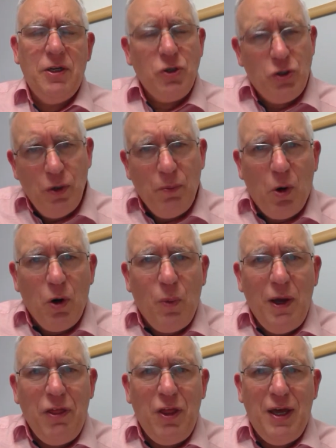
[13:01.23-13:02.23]
do more
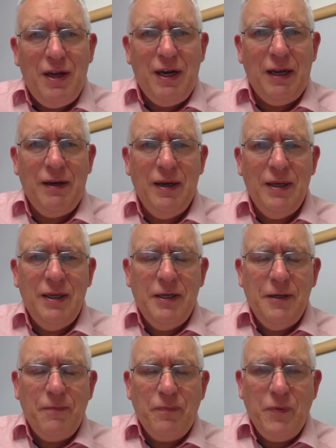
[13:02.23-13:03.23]
with it and,
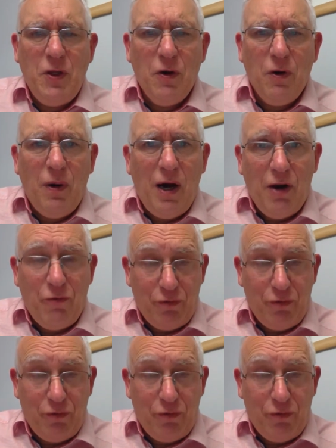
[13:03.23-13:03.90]
you know, and